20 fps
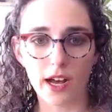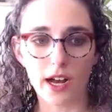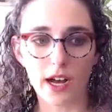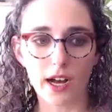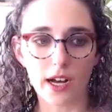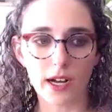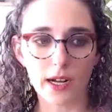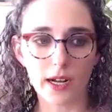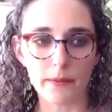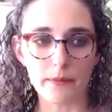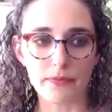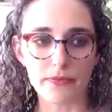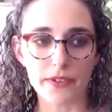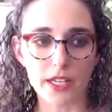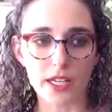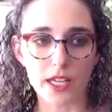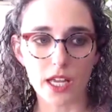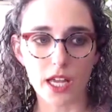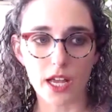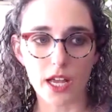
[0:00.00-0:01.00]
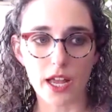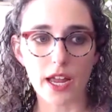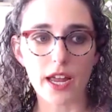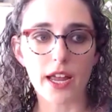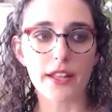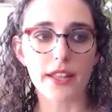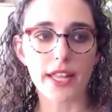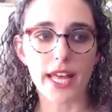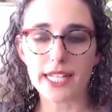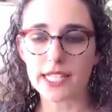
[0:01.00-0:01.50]
And
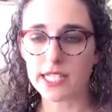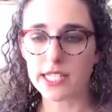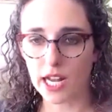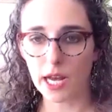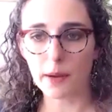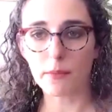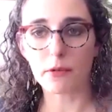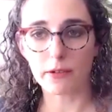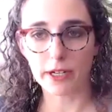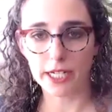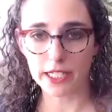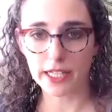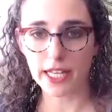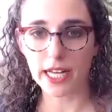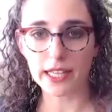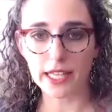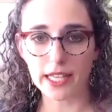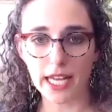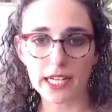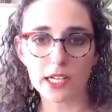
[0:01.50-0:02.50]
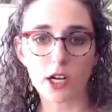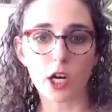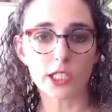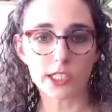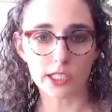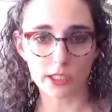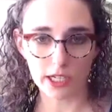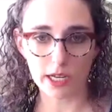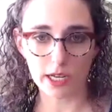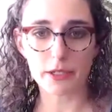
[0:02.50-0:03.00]
that's that
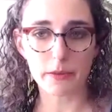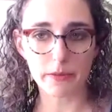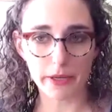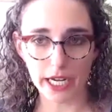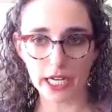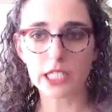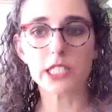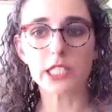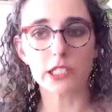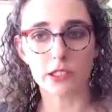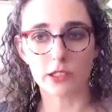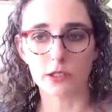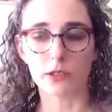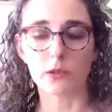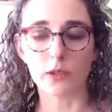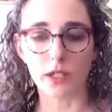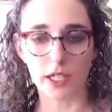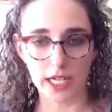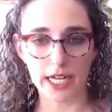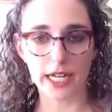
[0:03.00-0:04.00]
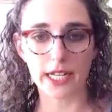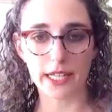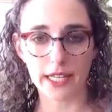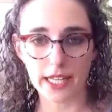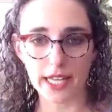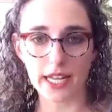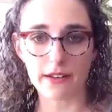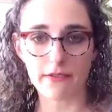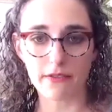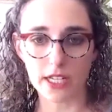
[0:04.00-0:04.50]
also comes back to, at the
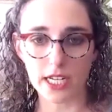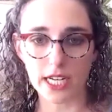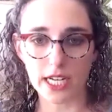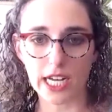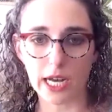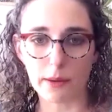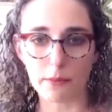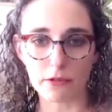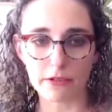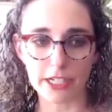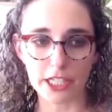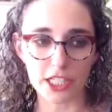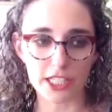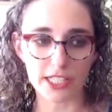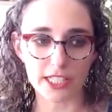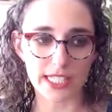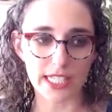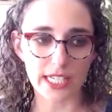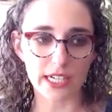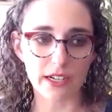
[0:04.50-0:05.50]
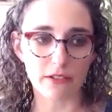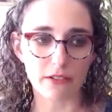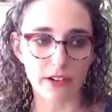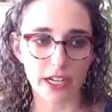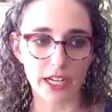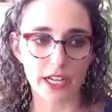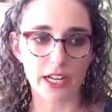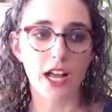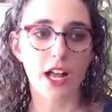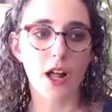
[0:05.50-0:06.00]
end of the day, an operations thing,
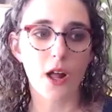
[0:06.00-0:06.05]
right?